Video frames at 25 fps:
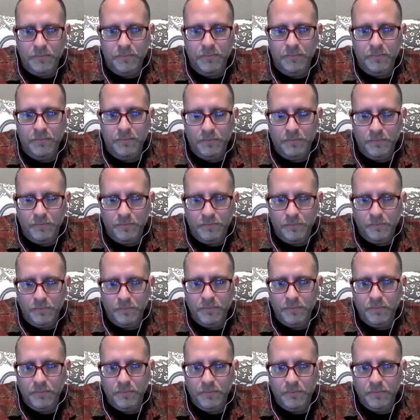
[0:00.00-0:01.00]

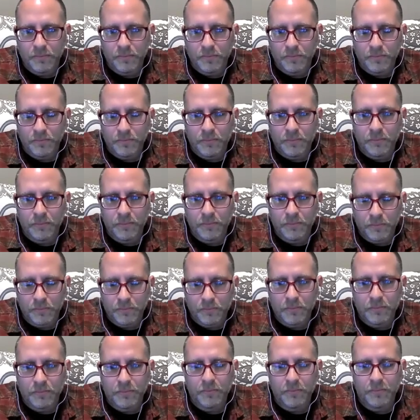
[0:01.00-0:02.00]

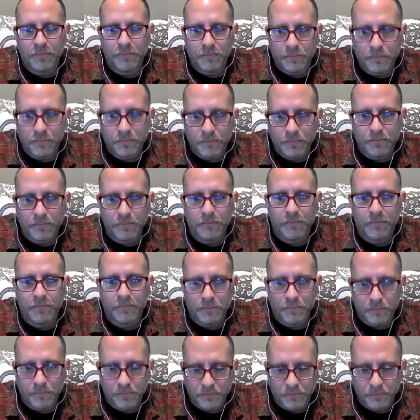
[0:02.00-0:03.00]

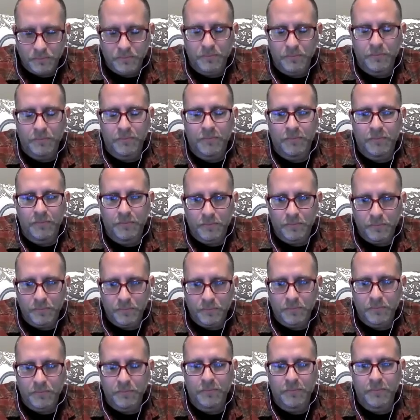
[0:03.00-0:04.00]

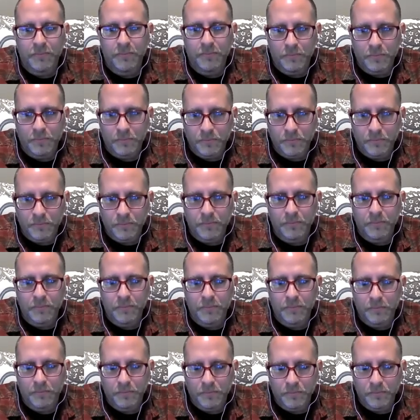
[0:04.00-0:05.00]

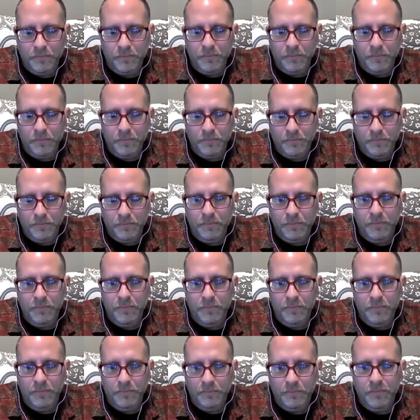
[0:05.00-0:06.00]

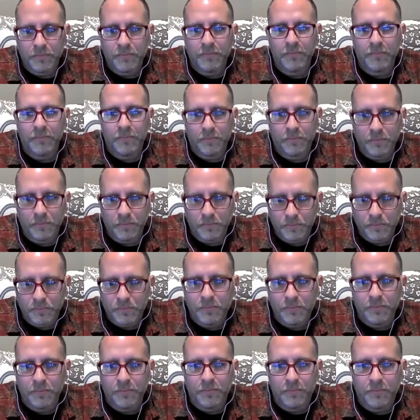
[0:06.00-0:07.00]
The person shown says nothing.